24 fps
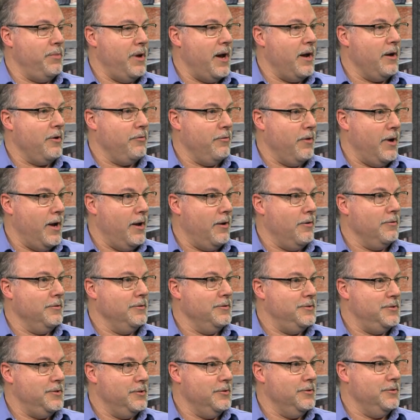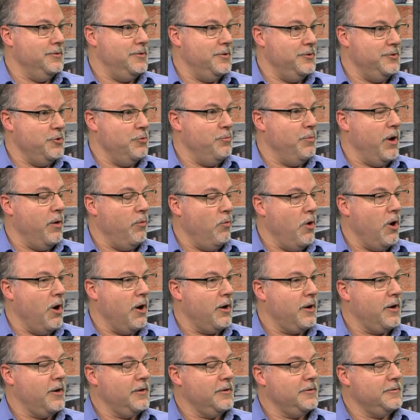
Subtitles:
background to do my work.